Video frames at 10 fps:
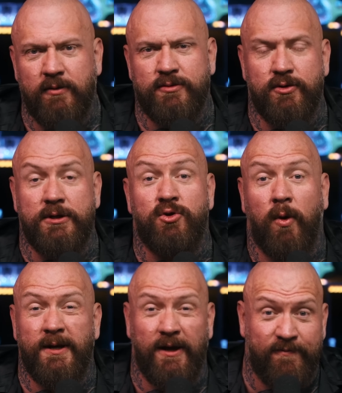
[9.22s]
he was only
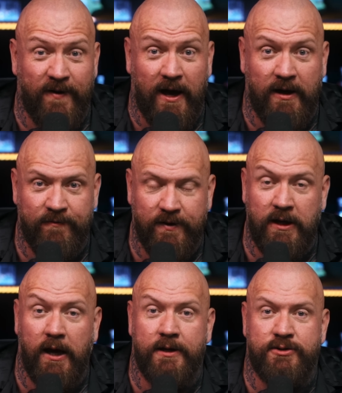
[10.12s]
25
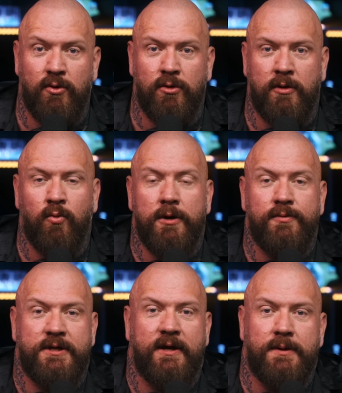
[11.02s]
years old, and what he
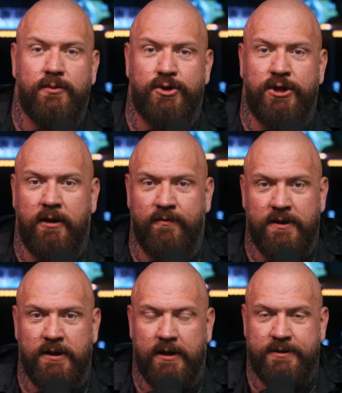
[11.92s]
was able to achieve
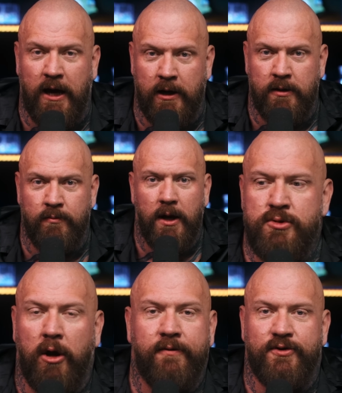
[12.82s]
in that time,
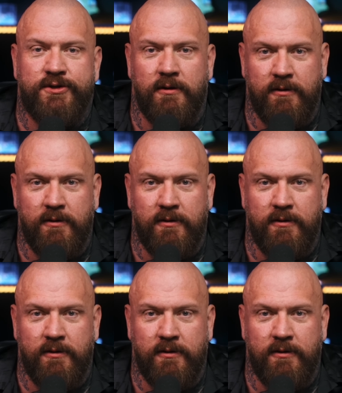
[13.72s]
none of us can